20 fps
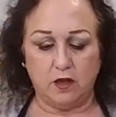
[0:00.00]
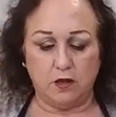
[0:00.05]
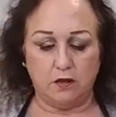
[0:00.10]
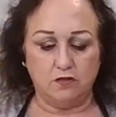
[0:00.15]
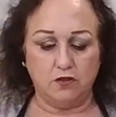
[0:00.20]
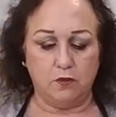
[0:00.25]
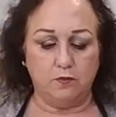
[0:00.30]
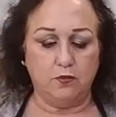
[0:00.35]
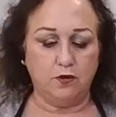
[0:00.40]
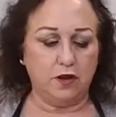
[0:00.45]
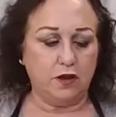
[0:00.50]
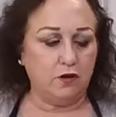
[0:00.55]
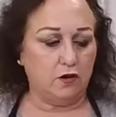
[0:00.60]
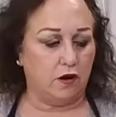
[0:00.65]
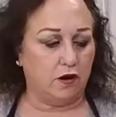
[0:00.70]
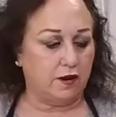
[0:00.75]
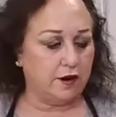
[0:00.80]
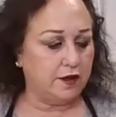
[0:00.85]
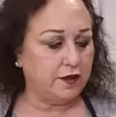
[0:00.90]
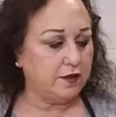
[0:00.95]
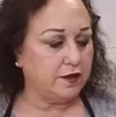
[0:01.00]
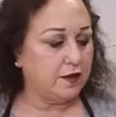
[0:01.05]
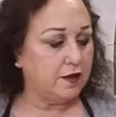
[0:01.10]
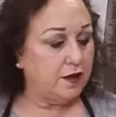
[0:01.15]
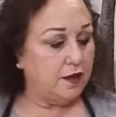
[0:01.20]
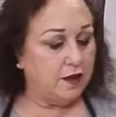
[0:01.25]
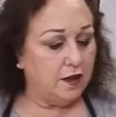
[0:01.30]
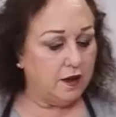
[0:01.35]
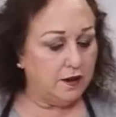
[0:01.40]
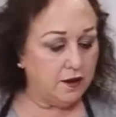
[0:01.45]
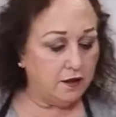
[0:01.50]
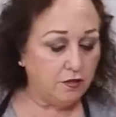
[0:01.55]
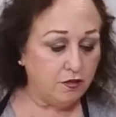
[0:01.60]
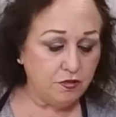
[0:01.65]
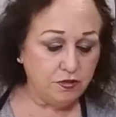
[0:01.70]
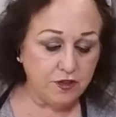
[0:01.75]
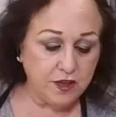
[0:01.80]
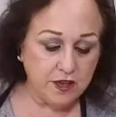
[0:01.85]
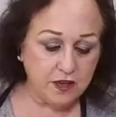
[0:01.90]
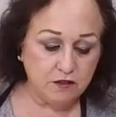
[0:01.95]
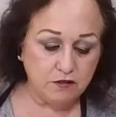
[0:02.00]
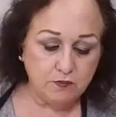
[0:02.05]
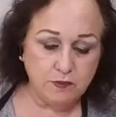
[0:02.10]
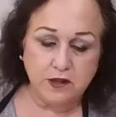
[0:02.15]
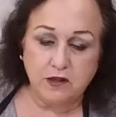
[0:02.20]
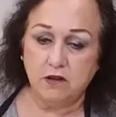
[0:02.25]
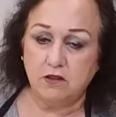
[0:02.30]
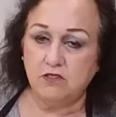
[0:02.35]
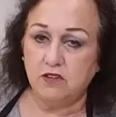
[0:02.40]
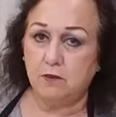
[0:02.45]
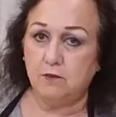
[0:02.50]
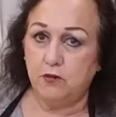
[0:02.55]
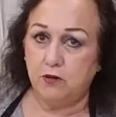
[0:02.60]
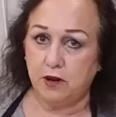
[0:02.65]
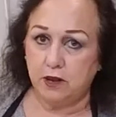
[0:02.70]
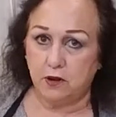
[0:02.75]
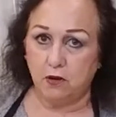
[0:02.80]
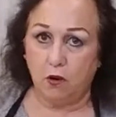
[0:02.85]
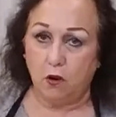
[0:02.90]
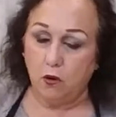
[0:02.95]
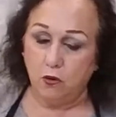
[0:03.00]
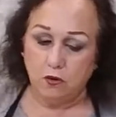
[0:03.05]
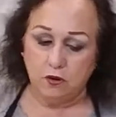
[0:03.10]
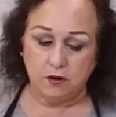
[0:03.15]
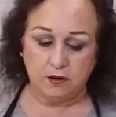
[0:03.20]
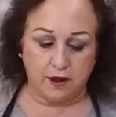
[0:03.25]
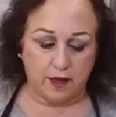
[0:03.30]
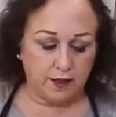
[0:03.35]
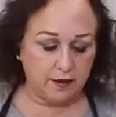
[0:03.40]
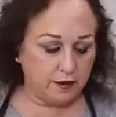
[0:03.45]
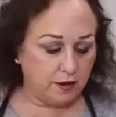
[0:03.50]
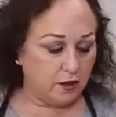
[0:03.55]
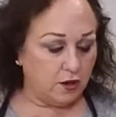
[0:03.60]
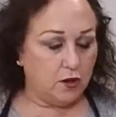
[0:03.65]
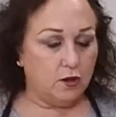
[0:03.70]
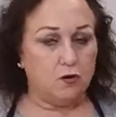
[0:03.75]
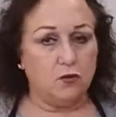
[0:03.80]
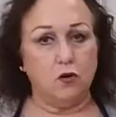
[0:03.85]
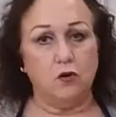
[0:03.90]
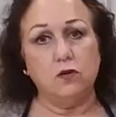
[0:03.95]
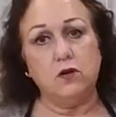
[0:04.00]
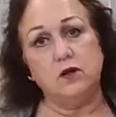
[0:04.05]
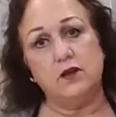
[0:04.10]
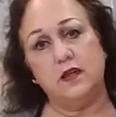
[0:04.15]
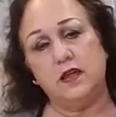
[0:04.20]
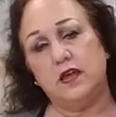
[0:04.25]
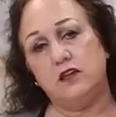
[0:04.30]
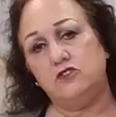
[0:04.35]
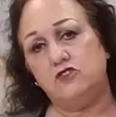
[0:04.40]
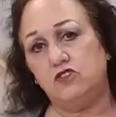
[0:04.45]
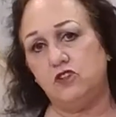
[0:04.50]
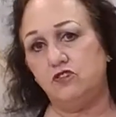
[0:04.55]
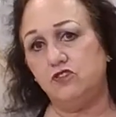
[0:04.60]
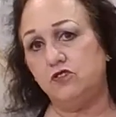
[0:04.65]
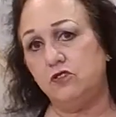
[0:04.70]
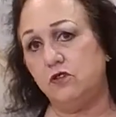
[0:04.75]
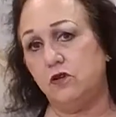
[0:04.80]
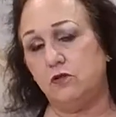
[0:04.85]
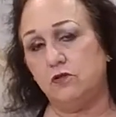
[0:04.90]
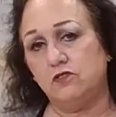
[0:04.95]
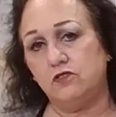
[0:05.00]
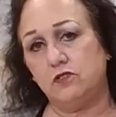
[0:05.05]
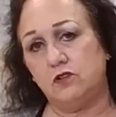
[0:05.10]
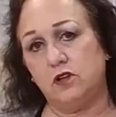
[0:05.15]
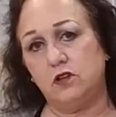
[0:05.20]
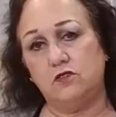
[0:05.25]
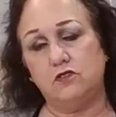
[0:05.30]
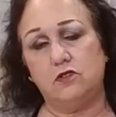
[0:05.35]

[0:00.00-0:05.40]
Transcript: So I'm putting garlic. Another thing is, because I'm putting coconut and ginger goes good.